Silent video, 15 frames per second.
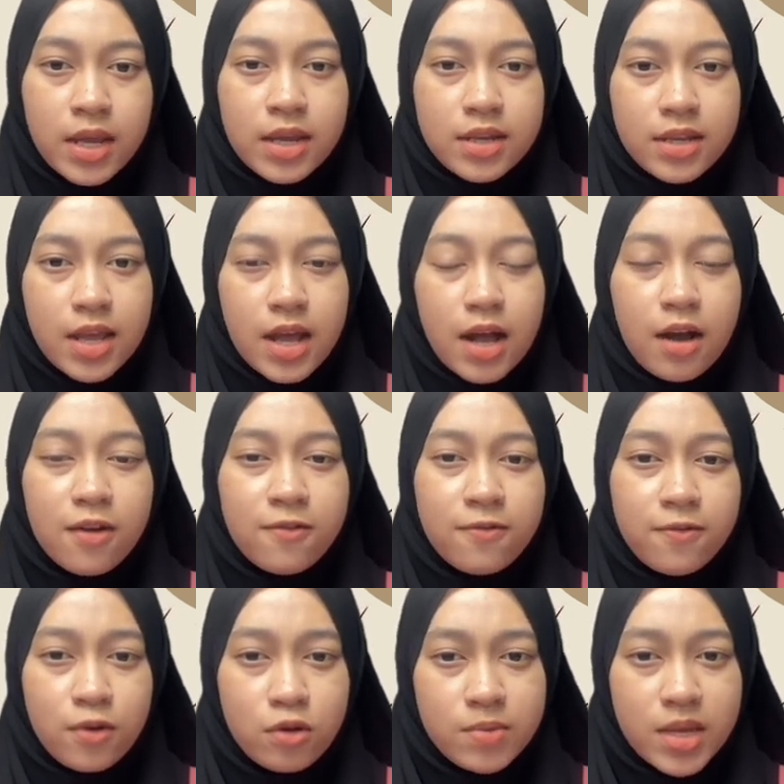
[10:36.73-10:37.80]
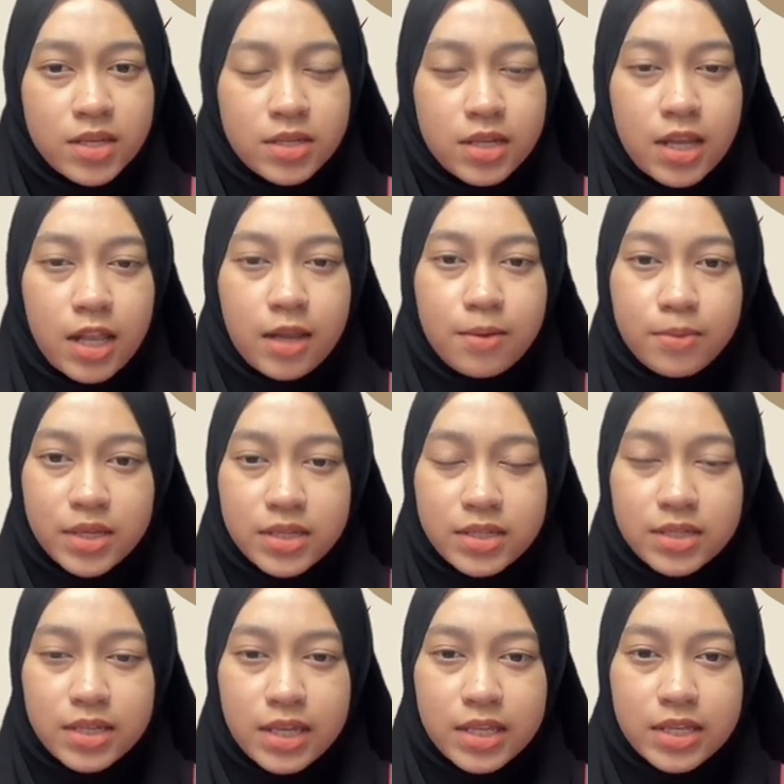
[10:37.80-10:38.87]
There are four basic
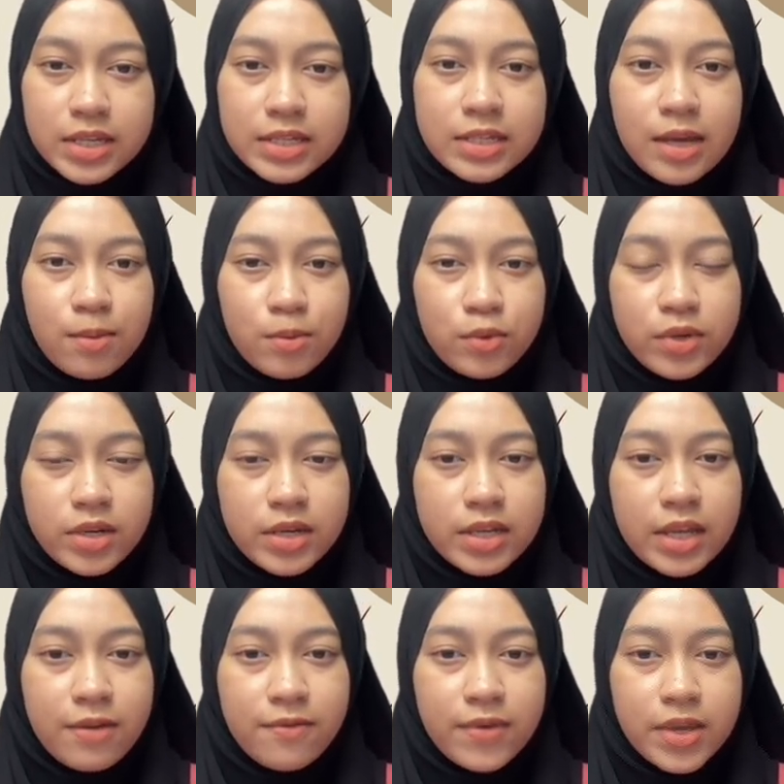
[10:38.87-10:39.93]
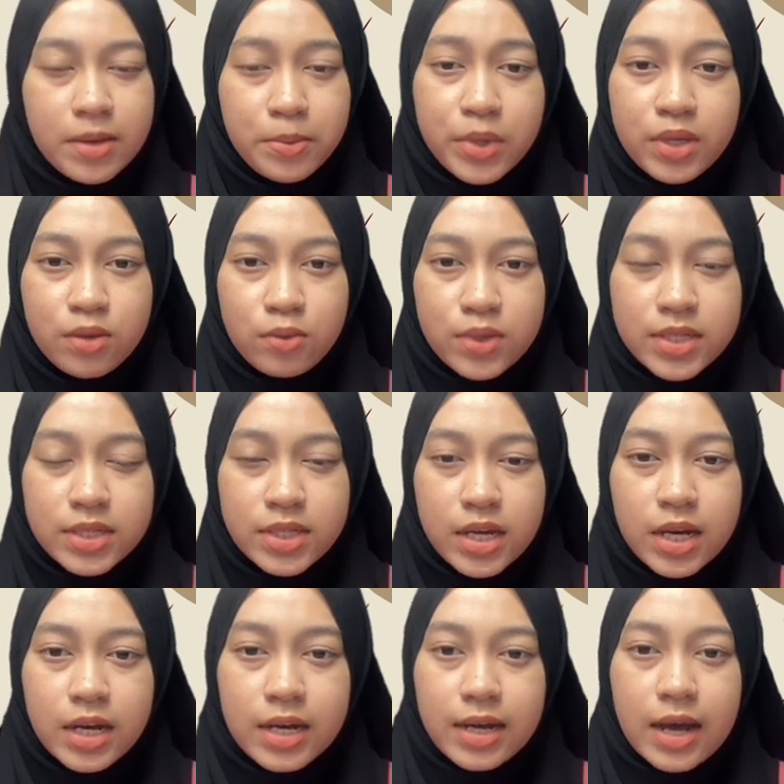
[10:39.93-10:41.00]
elements in the sublunary environment, which
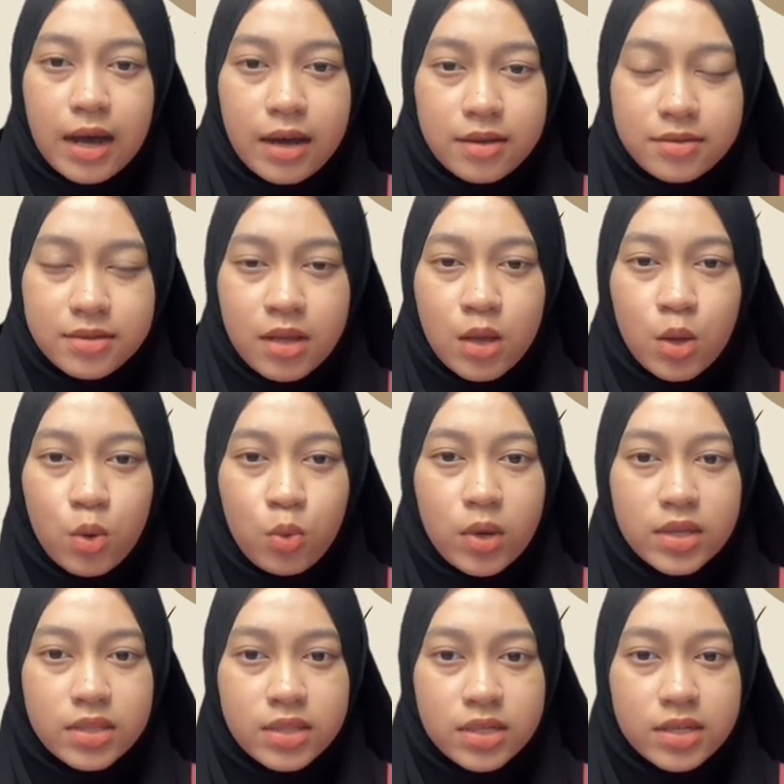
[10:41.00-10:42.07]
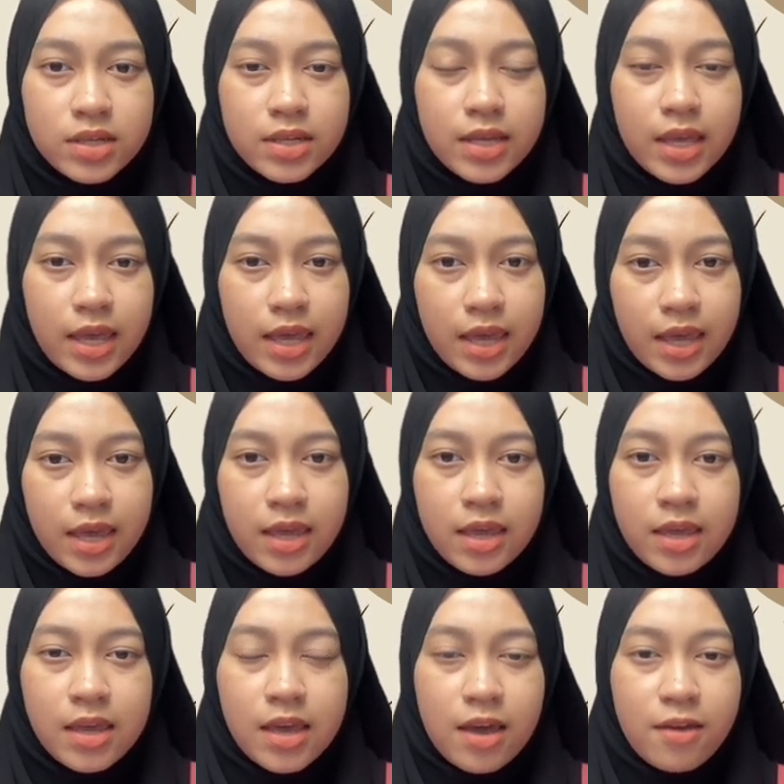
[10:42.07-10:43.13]
are earth, water, air,
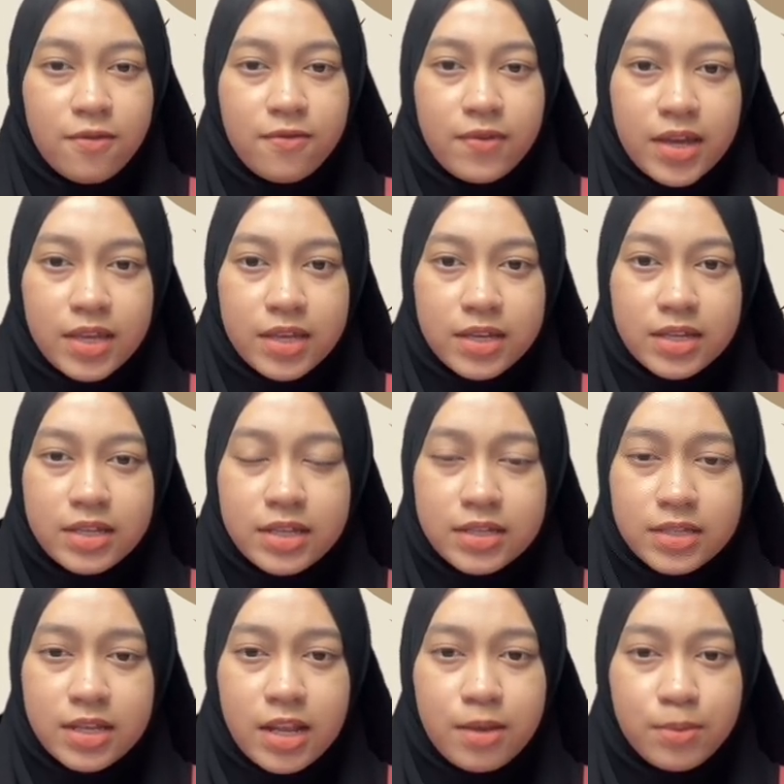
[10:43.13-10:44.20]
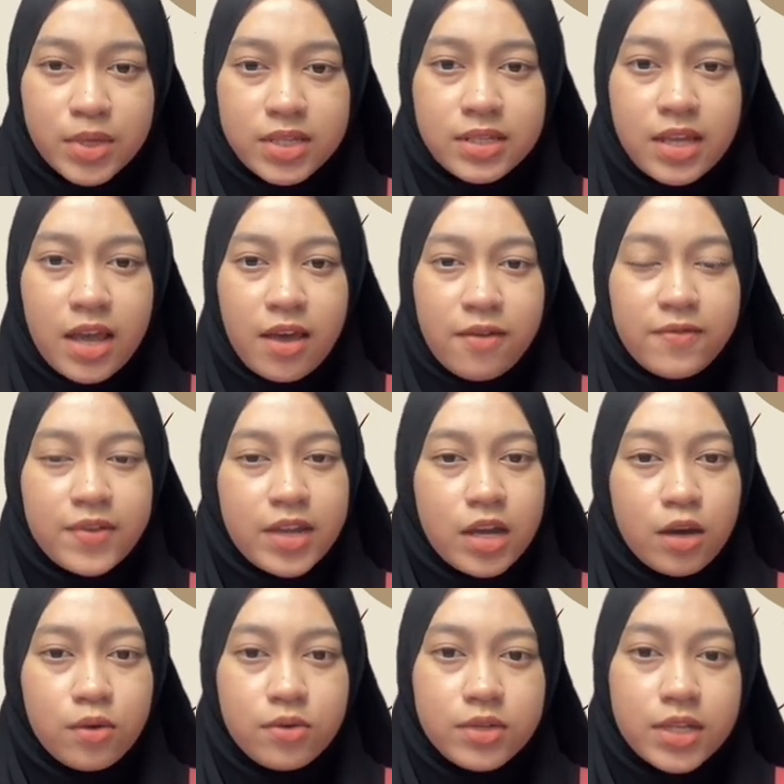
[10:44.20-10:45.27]
and fire. These elements have their
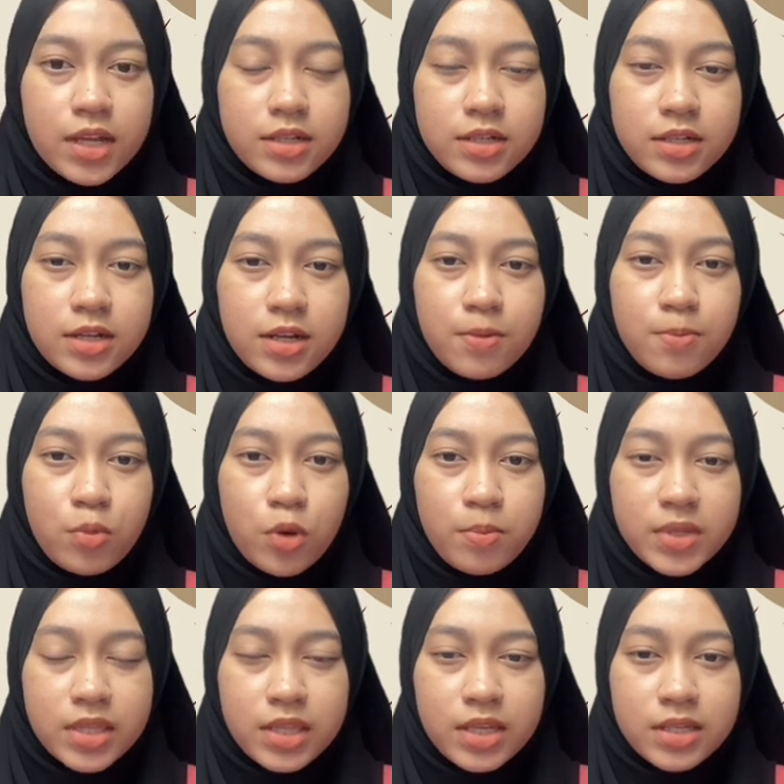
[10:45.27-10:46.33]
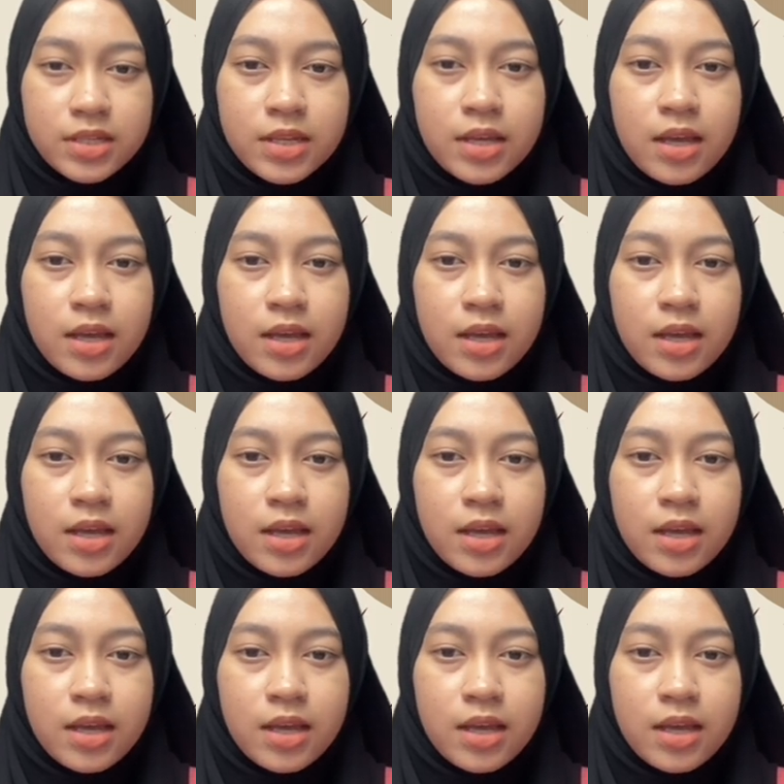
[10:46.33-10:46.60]
own natural properties.